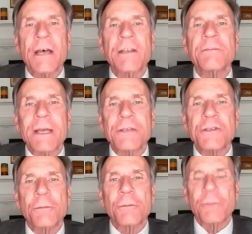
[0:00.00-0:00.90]
a
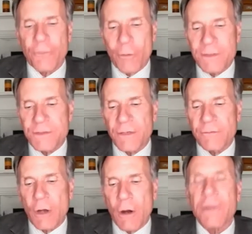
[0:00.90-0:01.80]
special performance of
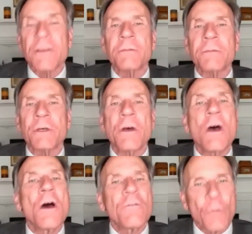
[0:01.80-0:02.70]
Dark of the Moon
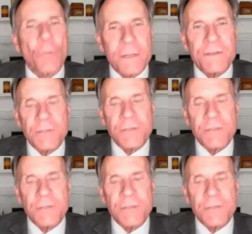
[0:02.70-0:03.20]
for Ms.